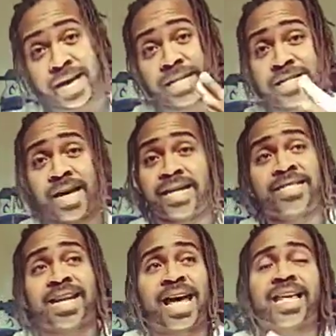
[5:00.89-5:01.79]
It's
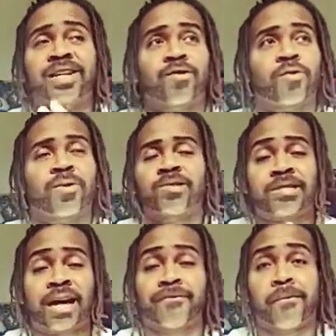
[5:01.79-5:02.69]
not like your original
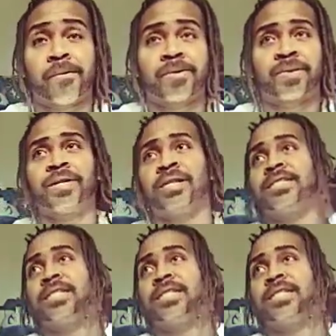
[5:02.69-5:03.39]
sci-fi movie where you're gonna see